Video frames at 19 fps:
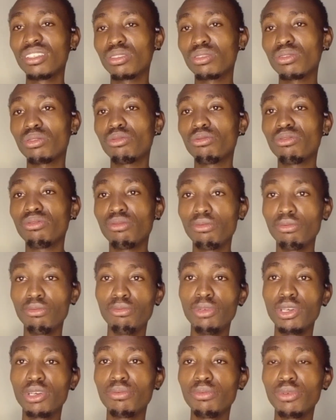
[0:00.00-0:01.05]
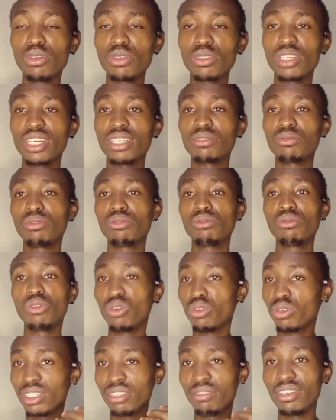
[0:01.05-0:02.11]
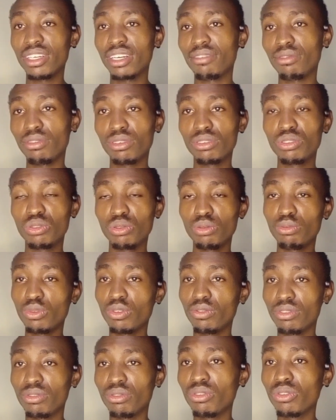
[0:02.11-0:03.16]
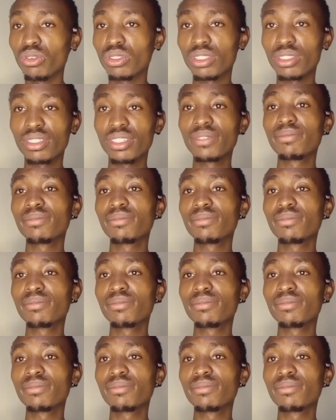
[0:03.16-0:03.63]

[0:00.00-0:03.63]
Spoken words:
So because of us, we could not even afford to move to those